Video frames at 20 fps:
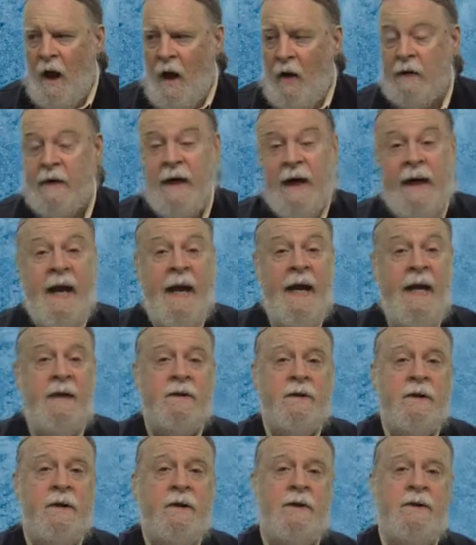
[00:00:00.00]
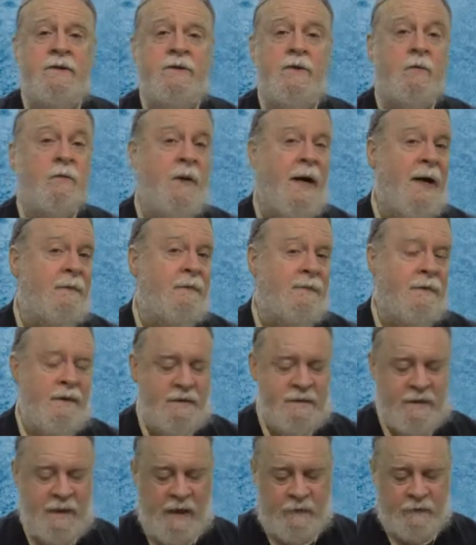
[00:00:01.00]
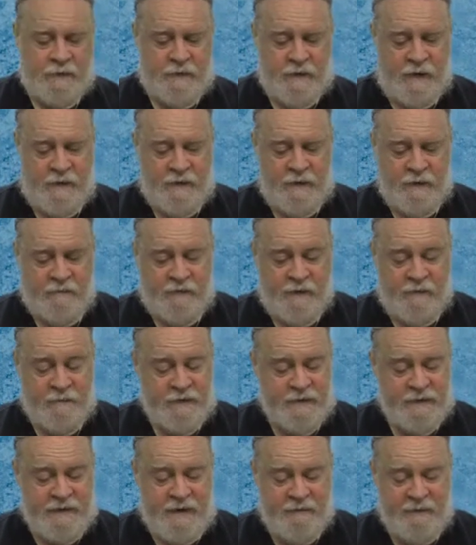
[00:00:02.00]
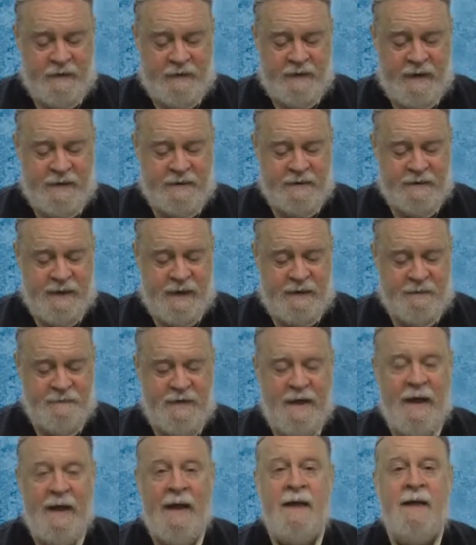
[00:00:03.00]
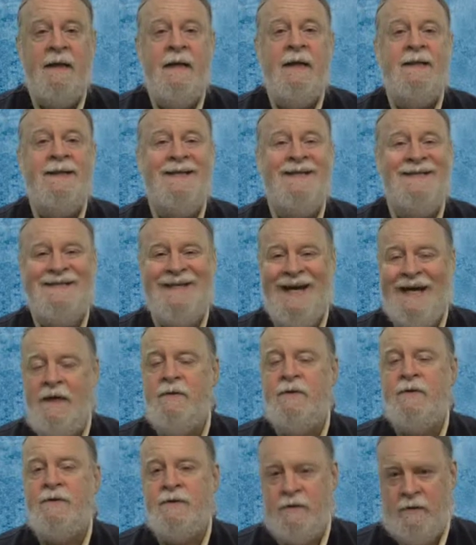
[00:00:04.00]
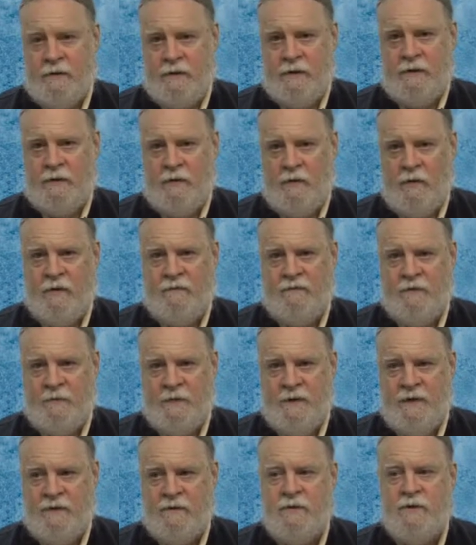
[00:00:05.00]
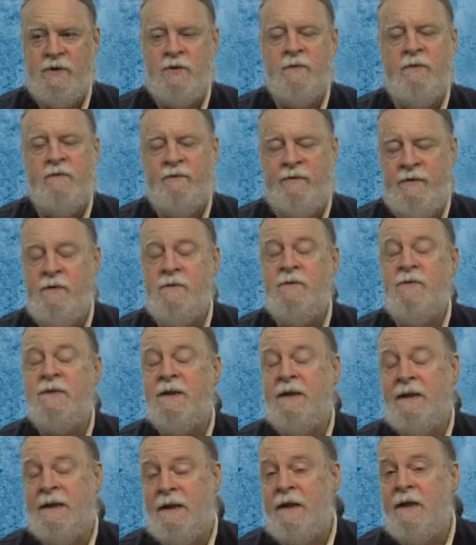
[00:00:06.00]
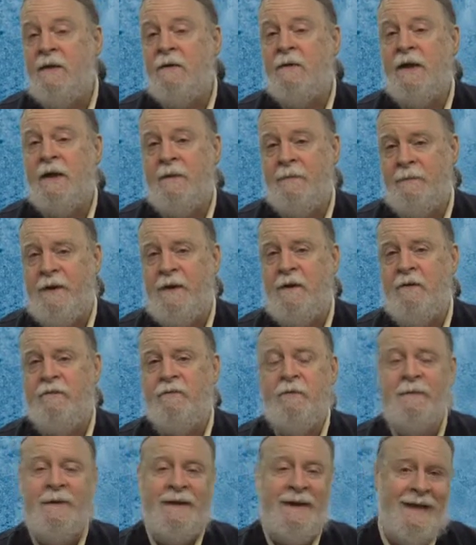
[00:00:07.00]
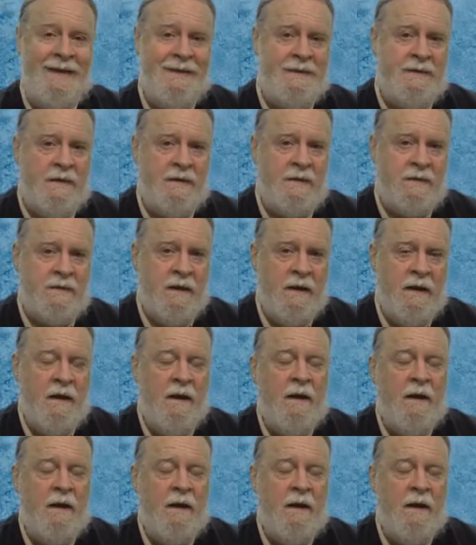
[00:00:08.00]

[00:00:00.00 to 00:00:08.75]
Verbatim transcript: Okay, and to round things out, on November 7th, that same day, the 10th Circuit Court of Appeals refused to hear an appeal from Kansas